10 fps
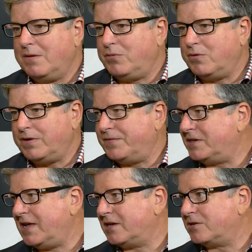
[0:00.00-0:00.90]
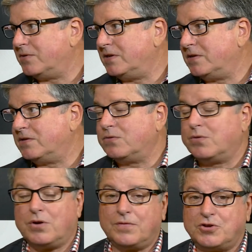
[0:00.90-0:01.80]
purely for tax reasons,
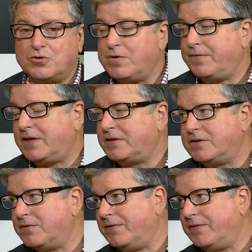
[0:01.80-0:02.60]
or an offshore investor